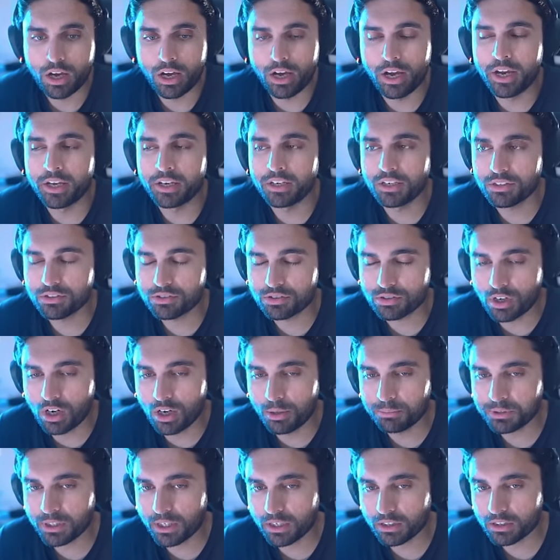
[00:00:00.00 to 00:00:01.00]
Uh, and
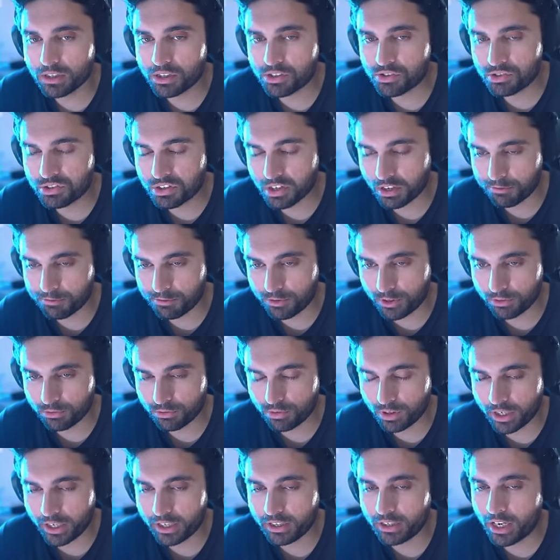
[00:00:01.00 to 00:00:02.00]
Insomniac is
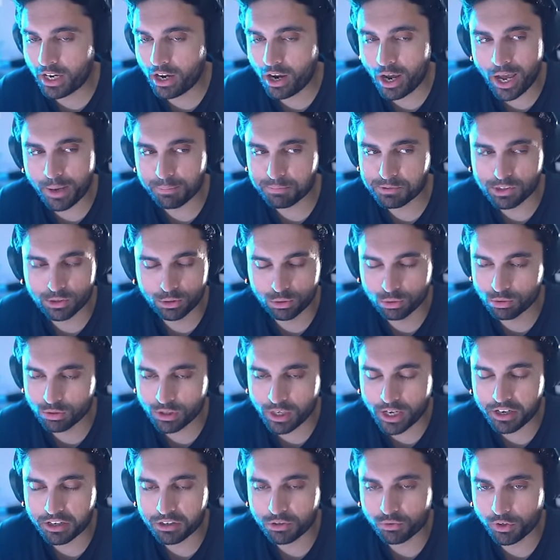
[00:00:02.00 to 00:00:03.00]
different, right? Now,
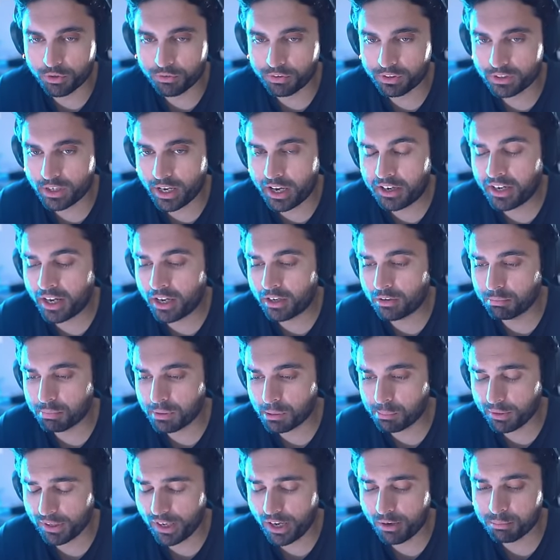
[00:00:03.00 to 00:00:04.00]
absolutely, I agree with that. And
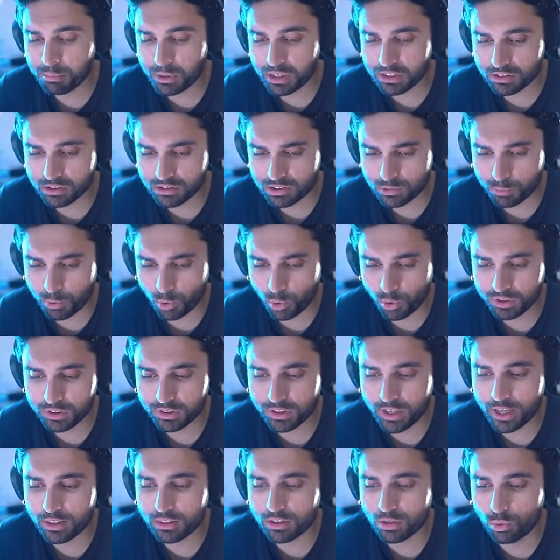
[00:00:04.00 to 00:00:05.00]
people have made this
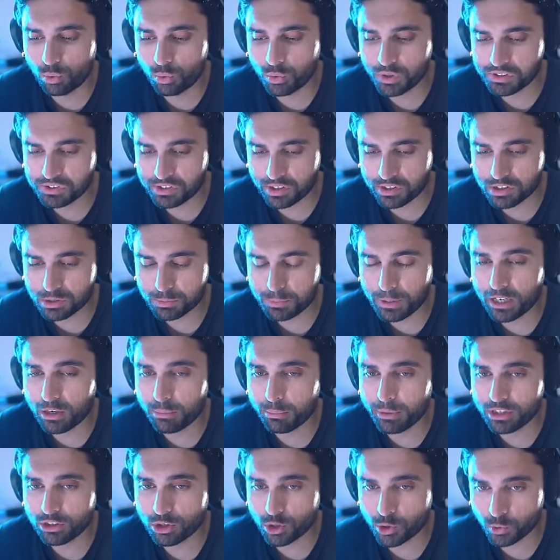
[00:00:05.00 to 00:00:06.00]
point that the reason Spider
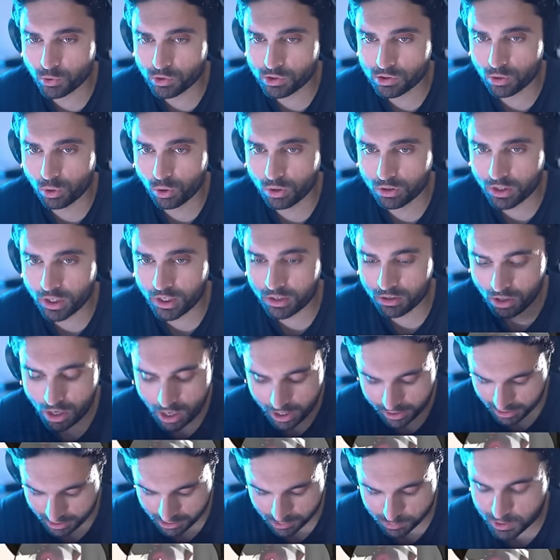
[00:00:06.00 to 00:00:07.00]
Man 2 sold a
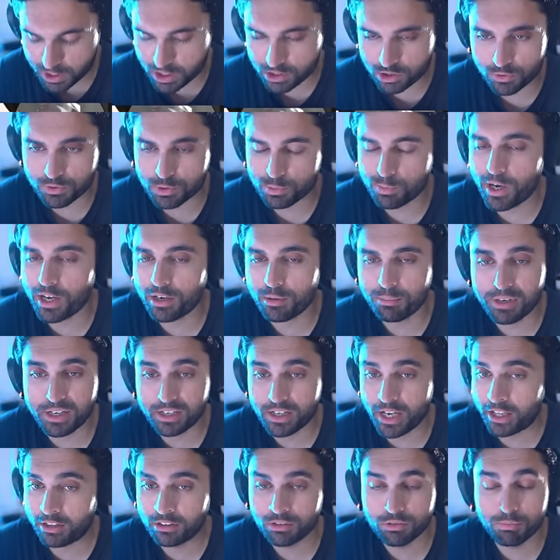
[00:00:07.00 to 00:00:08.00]
lot is because of Spider
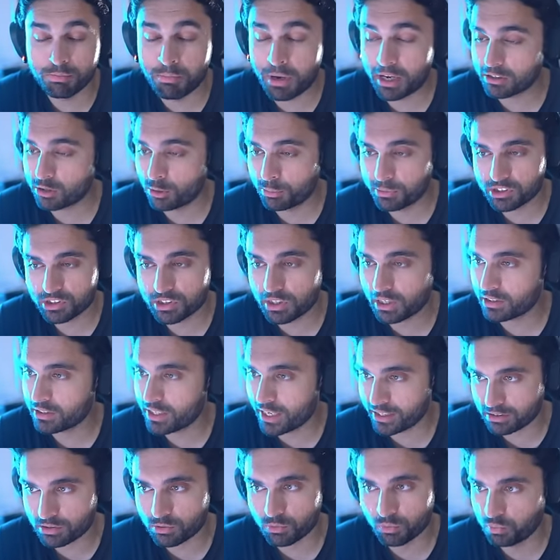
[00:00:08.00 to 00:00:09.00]
Man. And make no mistake,
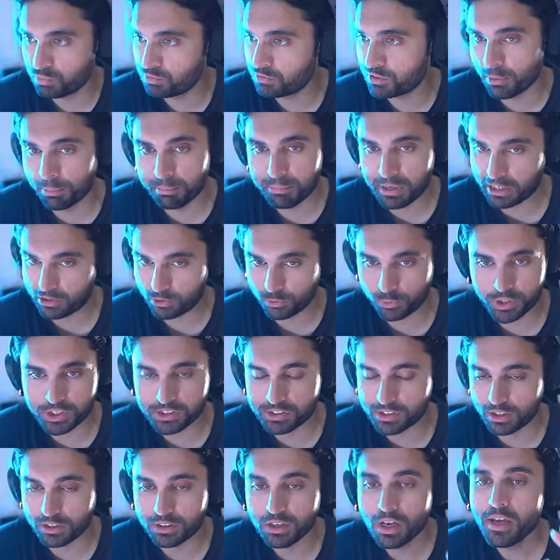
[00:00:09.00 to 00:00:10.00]
that's the main
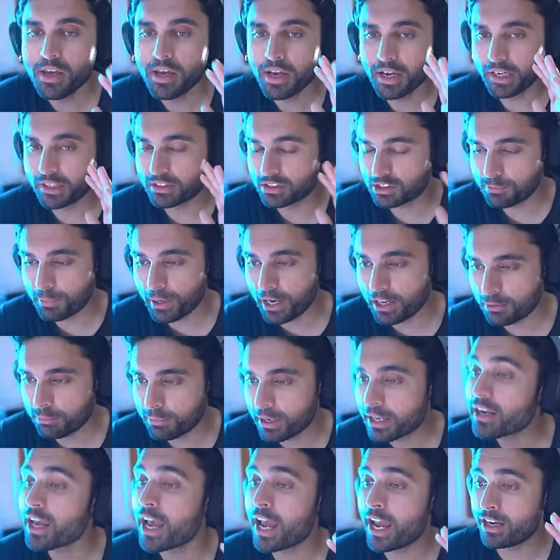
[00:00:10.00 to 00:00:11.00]
reason. It's Spider
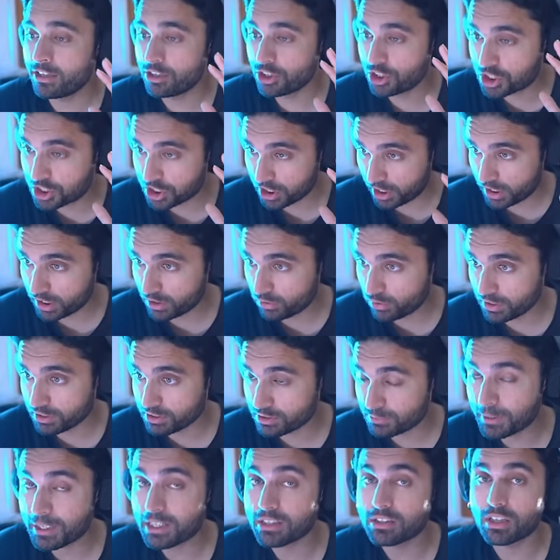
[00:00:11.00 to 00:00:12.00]
Man. And generally
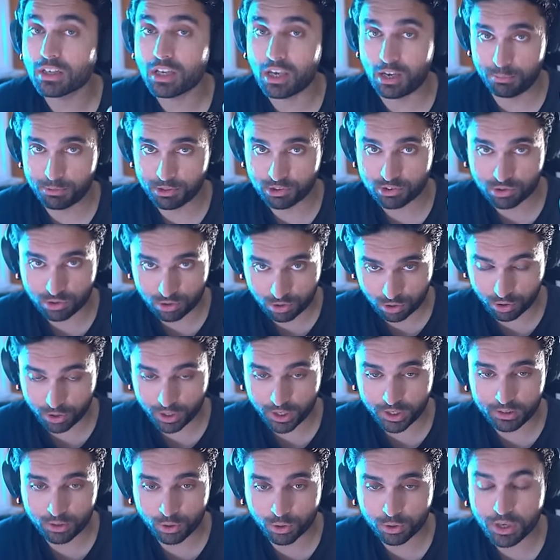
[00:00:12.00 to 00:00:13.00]
speaking, the game is
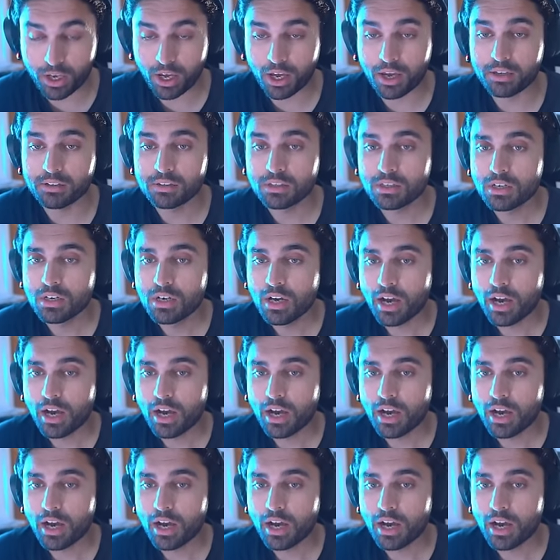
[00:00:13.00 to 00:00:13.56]
good, okay?